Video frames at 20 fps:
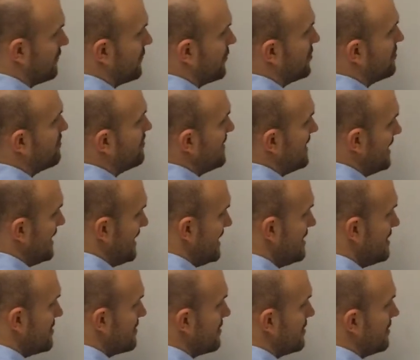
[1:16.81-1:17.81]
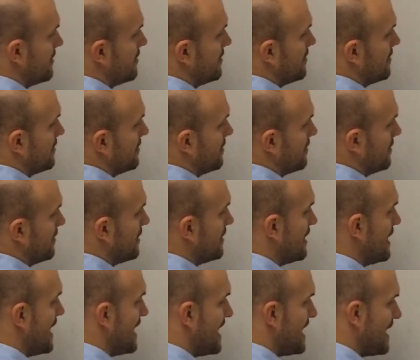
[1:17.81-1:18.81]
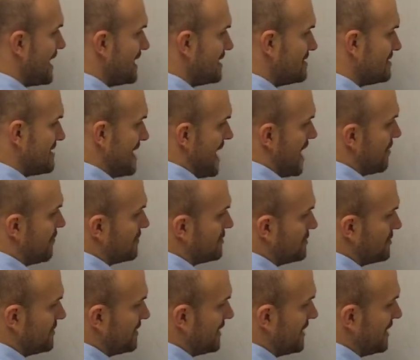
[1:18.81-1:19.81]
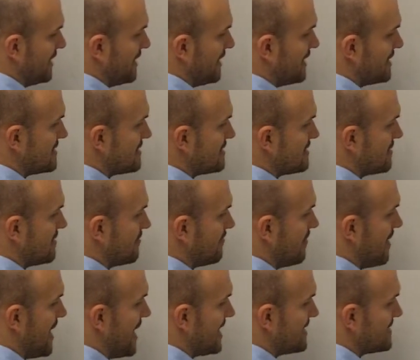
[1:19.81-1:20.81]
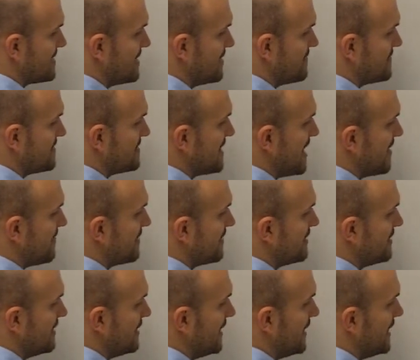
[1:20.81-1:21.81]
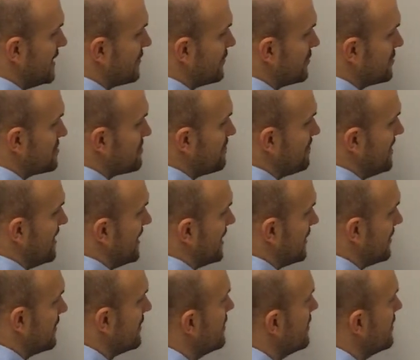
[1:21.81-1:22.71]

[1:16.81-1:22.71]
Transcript: for b, and now what you get is positive 7 equals b.